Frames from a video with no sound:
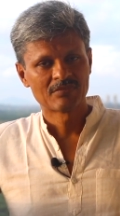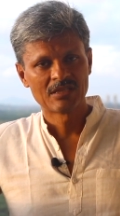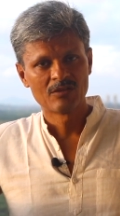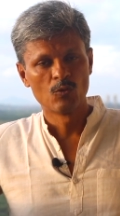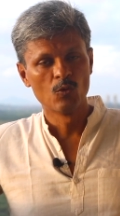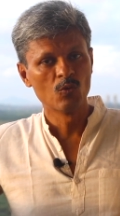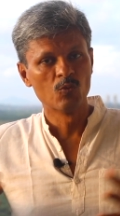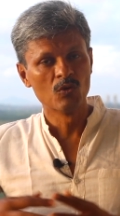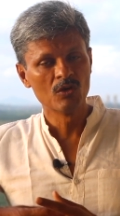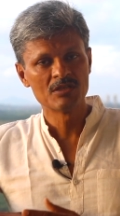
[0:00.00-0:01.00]
the whole
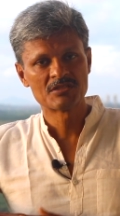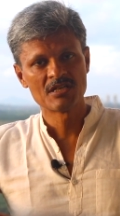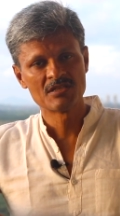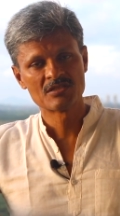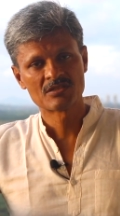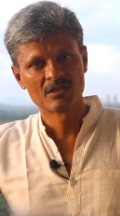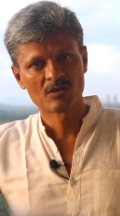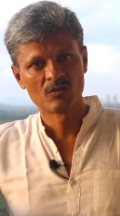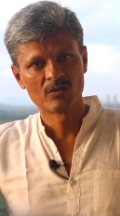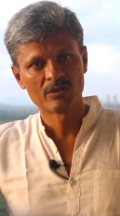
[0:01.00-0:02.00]
world changes
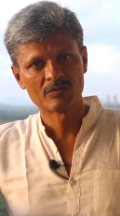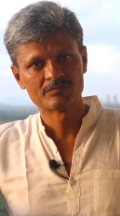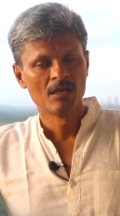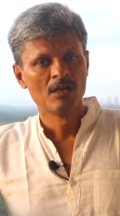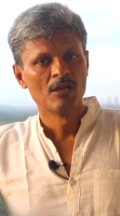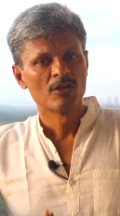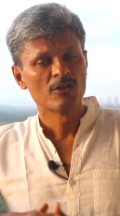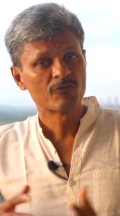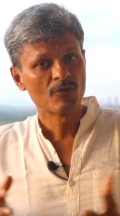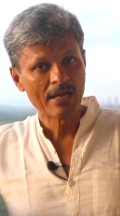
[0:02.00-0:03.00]
around you.
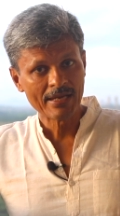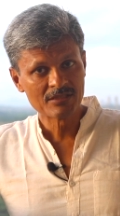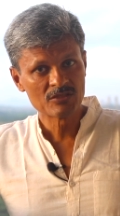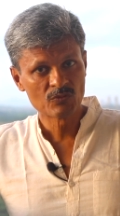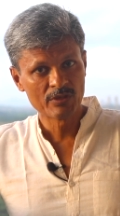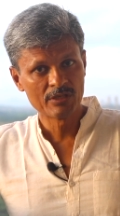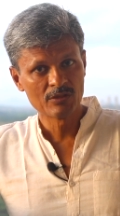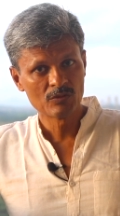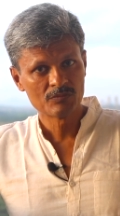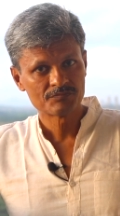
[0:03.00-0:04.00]
If you like this
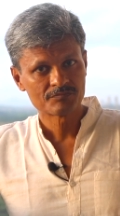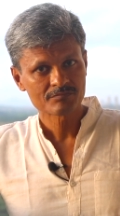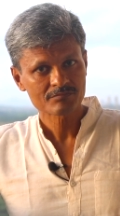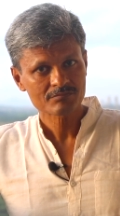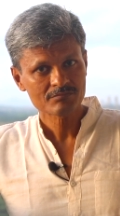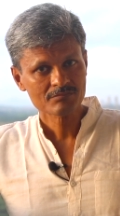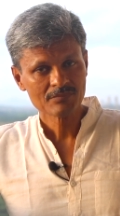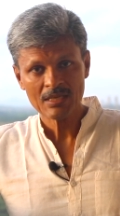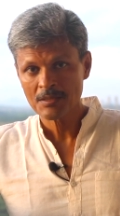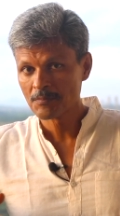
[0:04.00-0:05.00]
video,
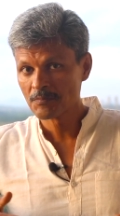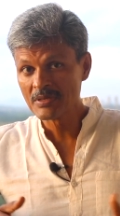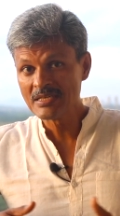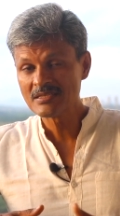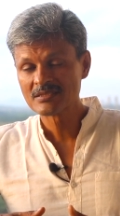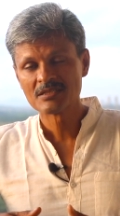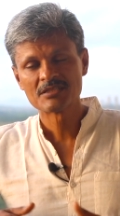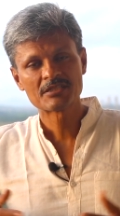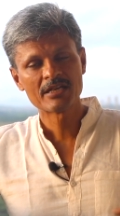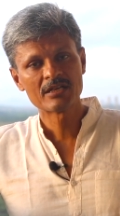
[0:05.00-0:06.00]
please
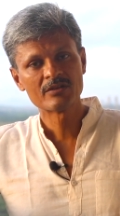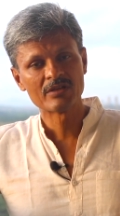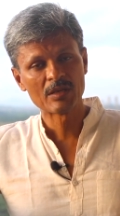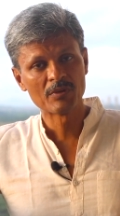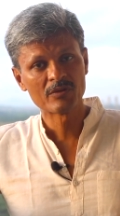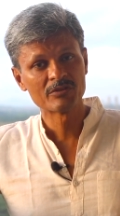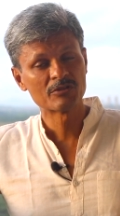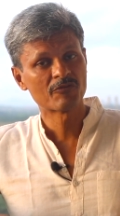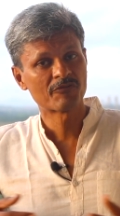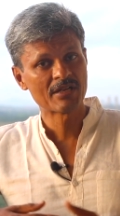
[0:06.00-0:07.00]
share it among with
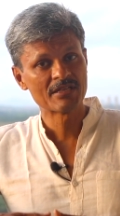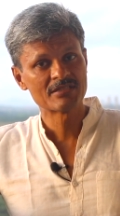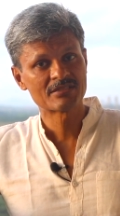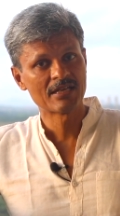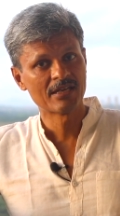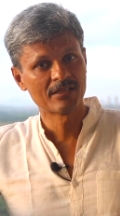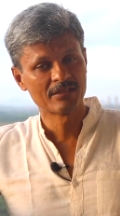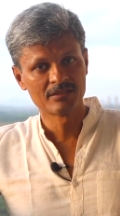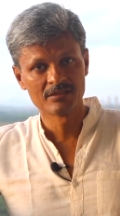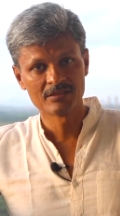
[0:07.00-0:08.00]
your friends
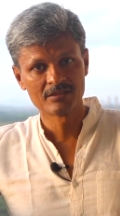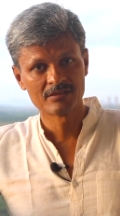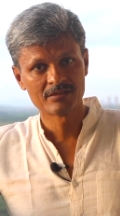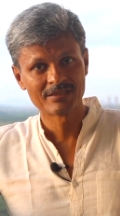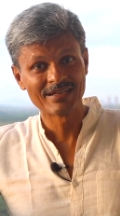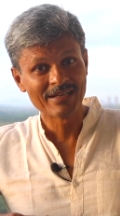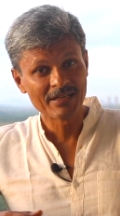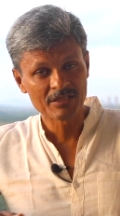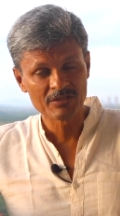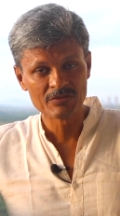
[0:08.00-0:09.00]
and
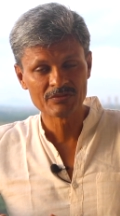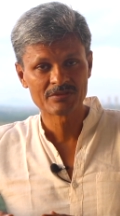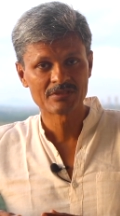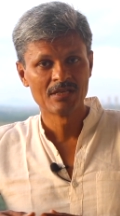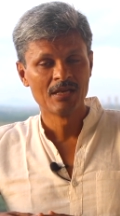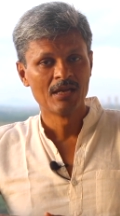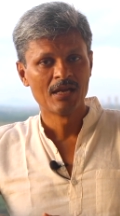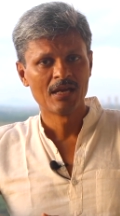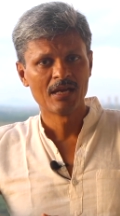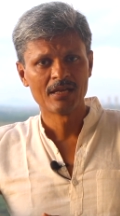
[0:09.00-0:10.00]
relatives
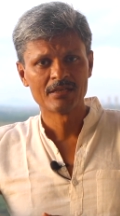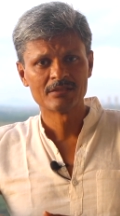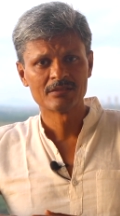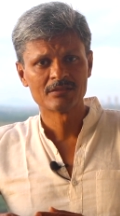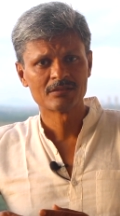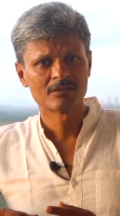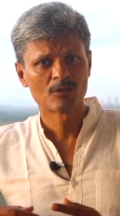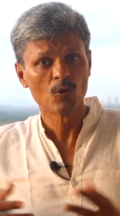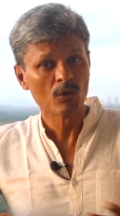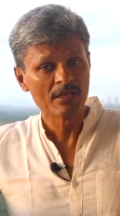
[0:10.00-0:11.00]
and
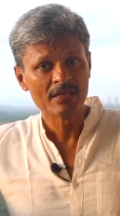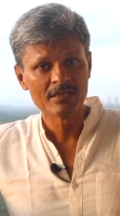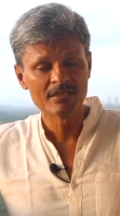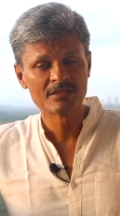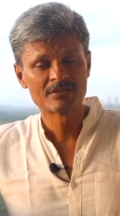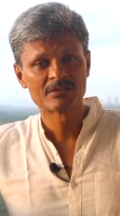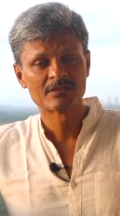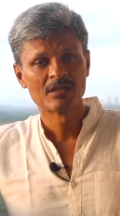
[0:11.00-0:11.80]
colleagues,